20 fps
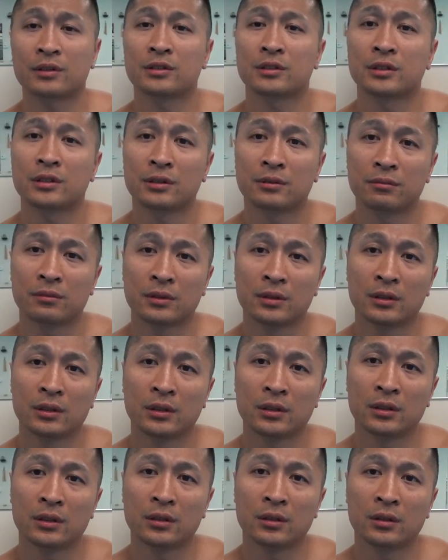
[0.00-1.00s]
team,
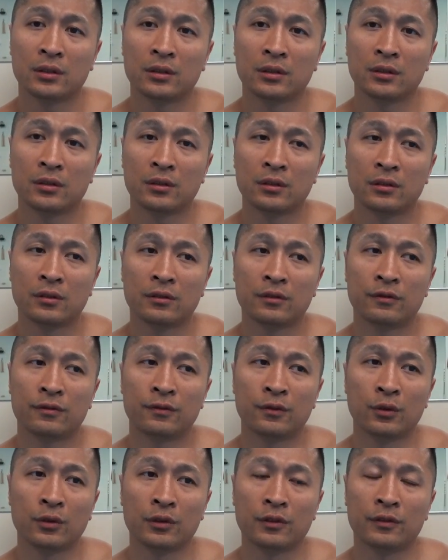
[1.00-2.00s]

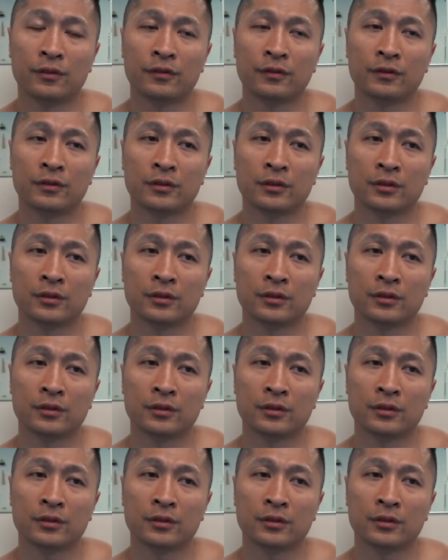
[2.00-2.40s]
full of